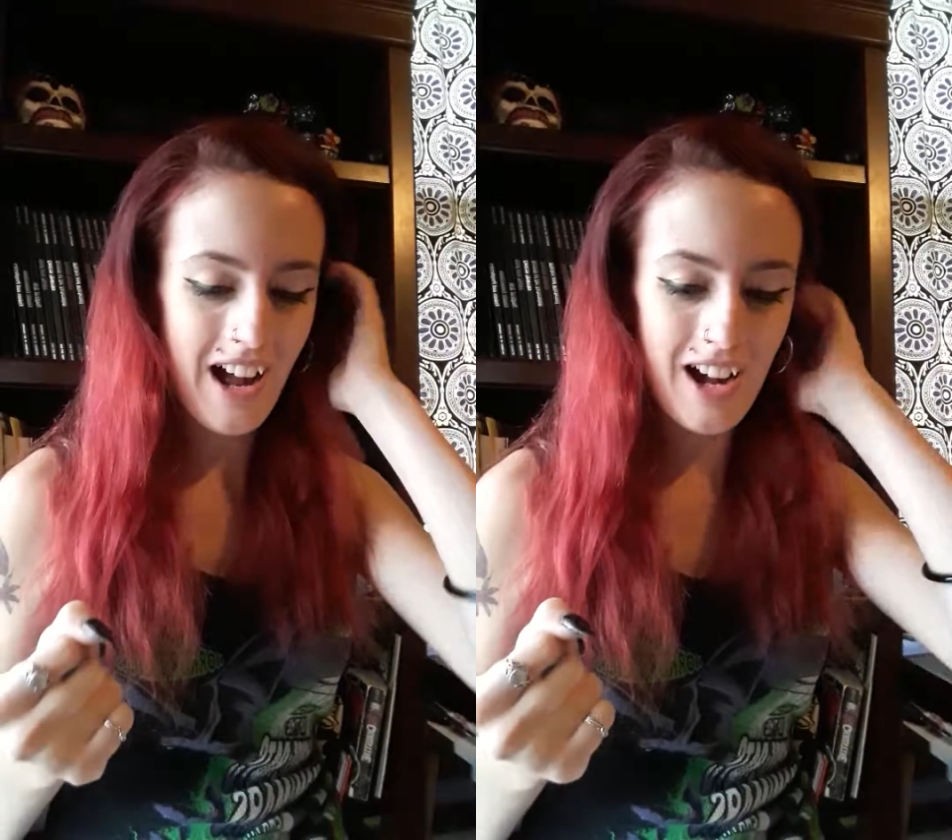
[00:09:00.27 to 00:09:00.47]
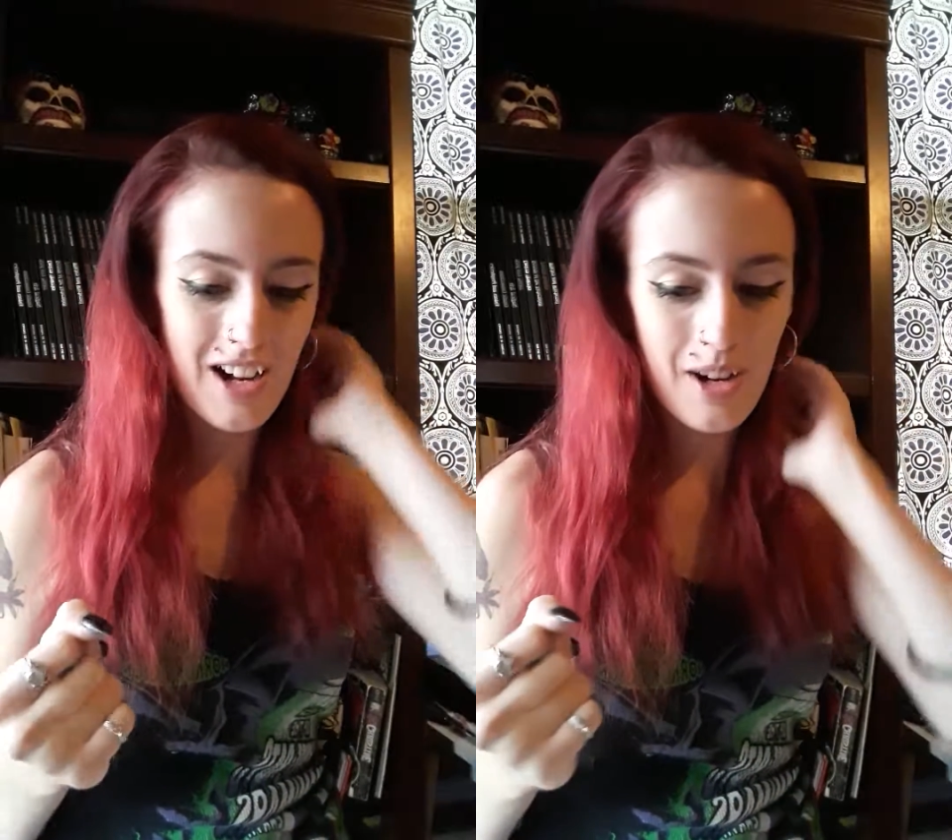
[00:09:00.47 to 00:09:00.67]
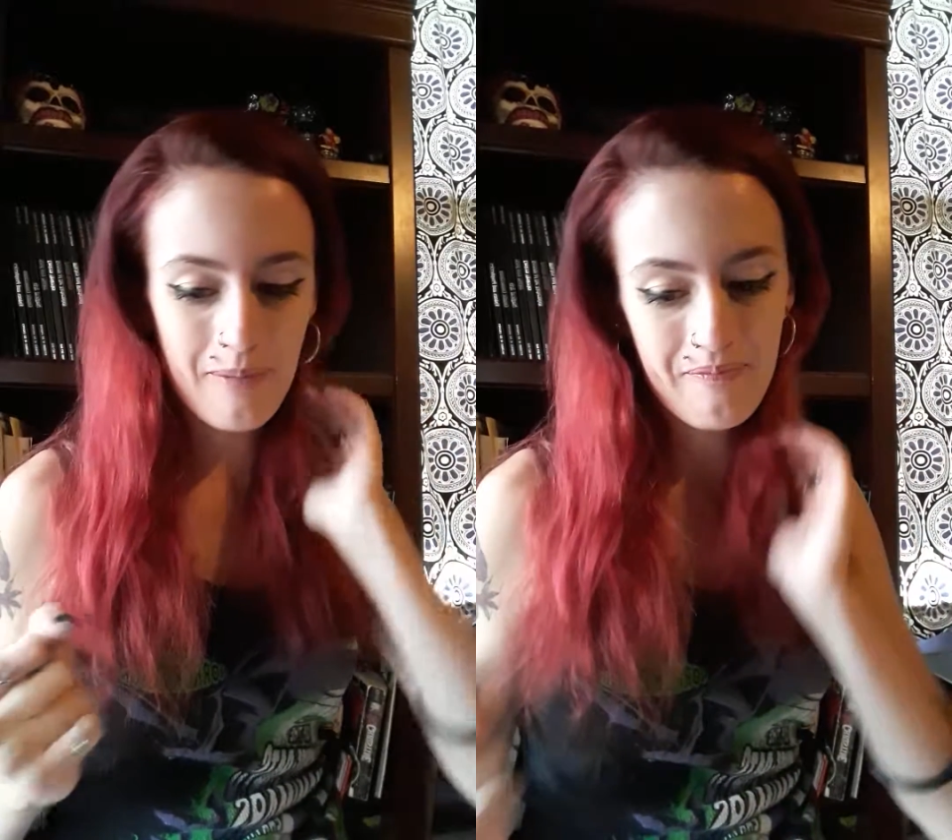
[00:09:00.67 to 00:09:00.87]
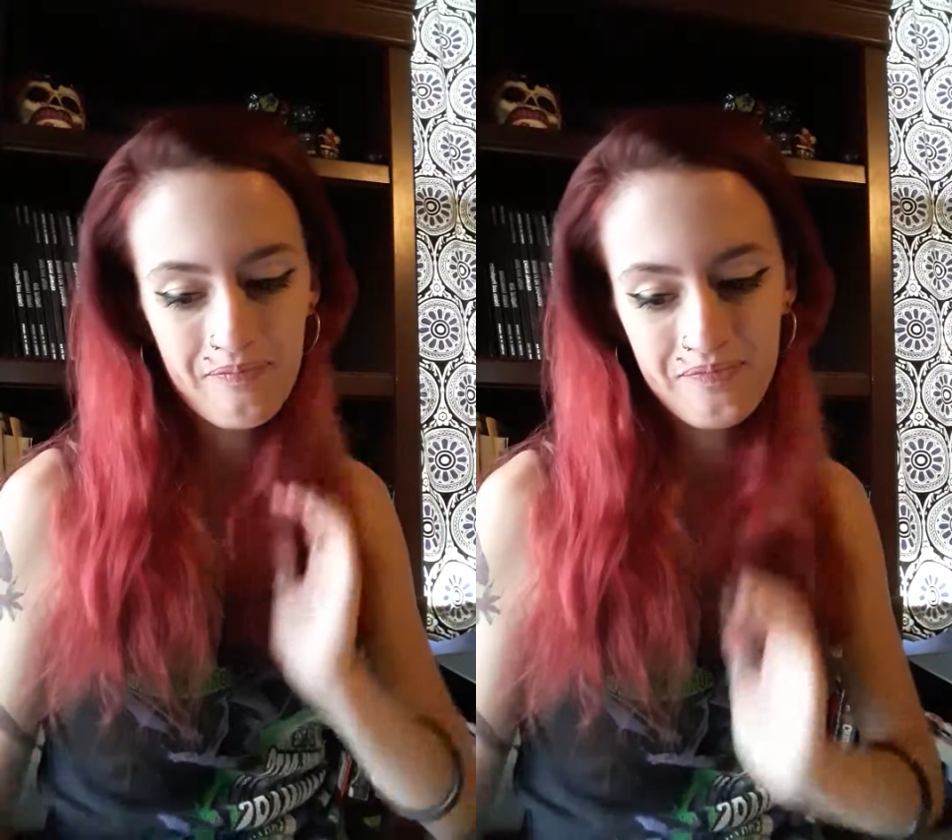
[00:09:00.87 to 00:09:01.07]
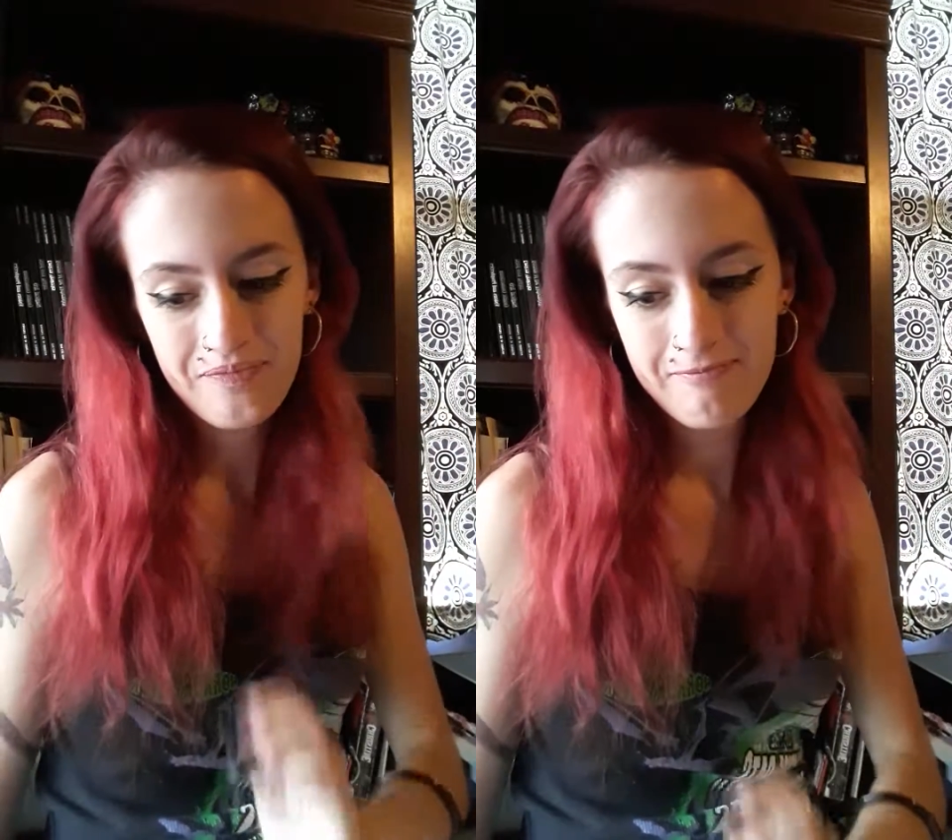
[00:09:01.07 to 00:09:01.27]

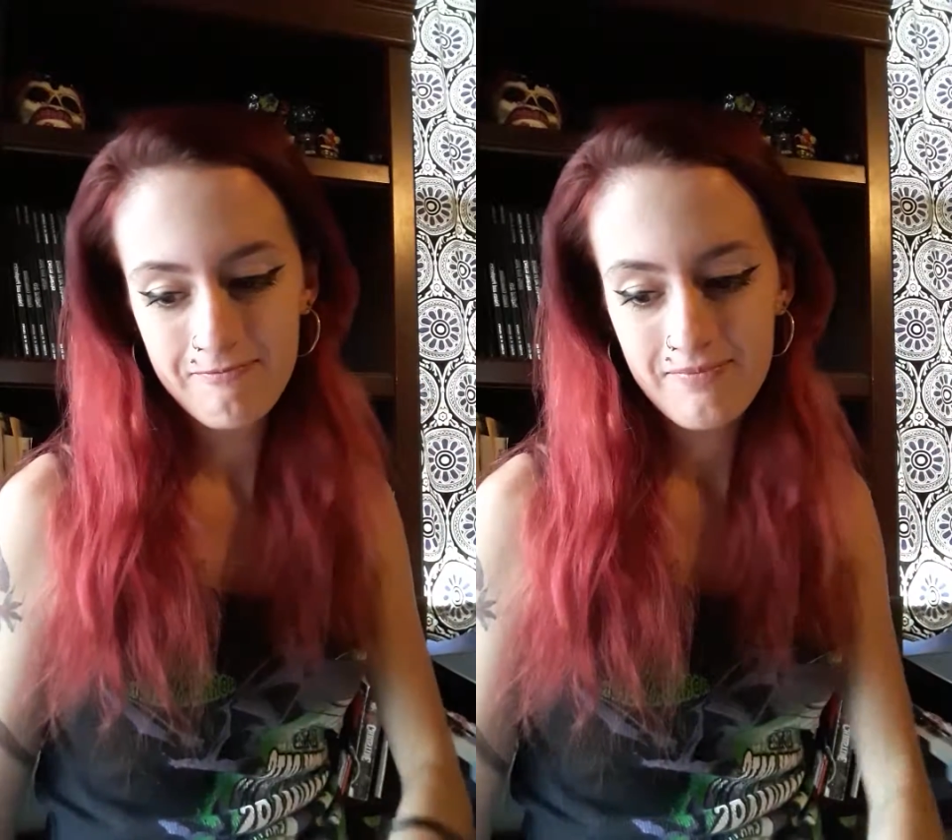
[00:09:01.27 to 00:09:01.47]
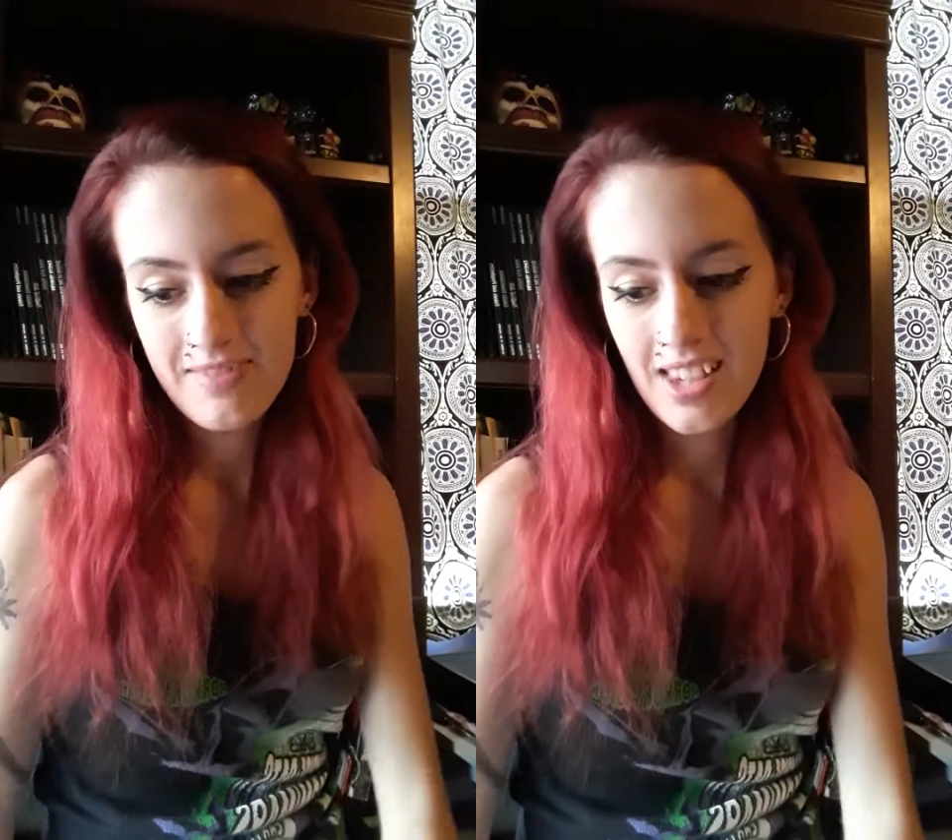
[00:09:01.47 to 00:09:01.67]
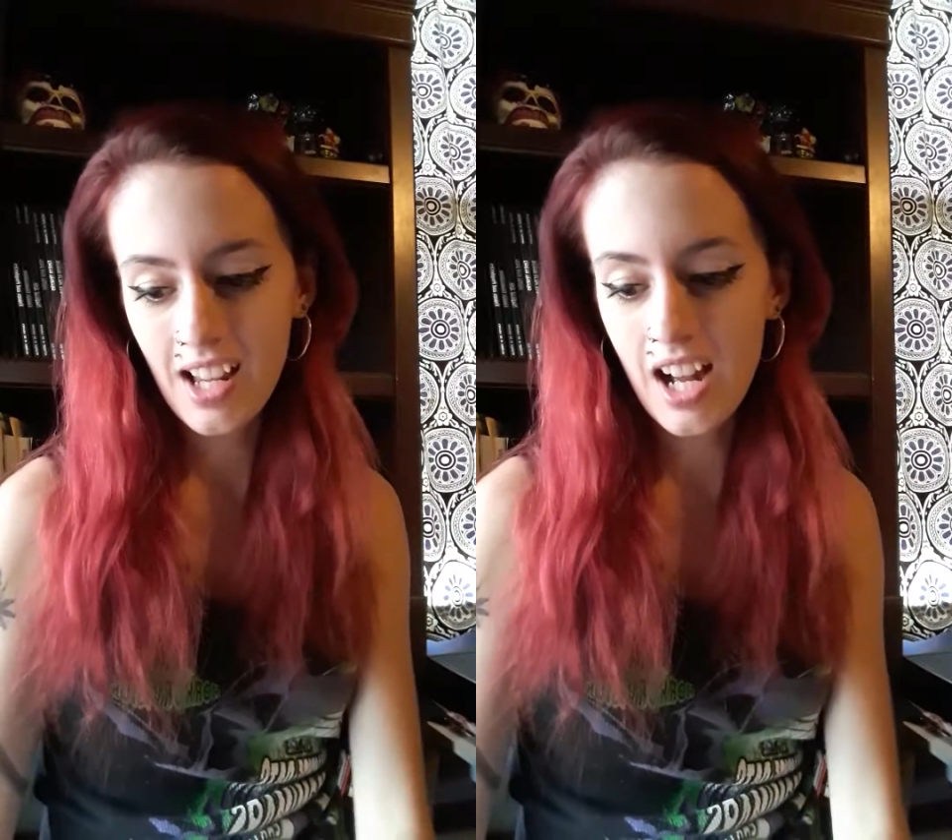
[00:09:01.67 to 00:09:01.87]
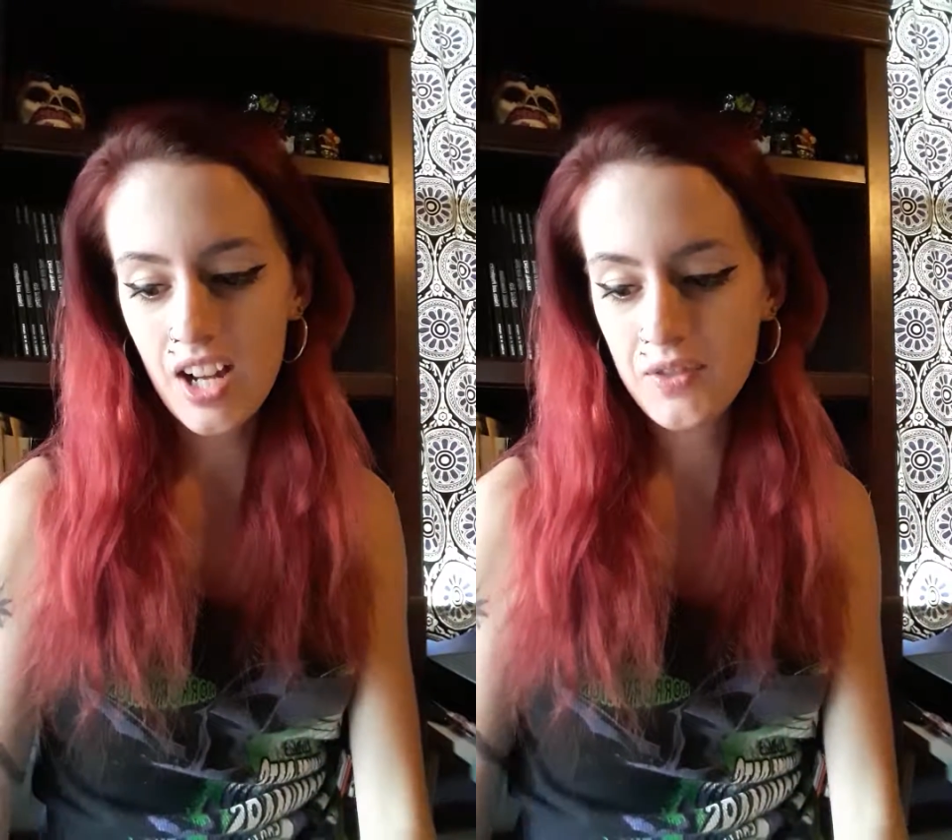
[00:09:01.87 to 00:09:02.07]
I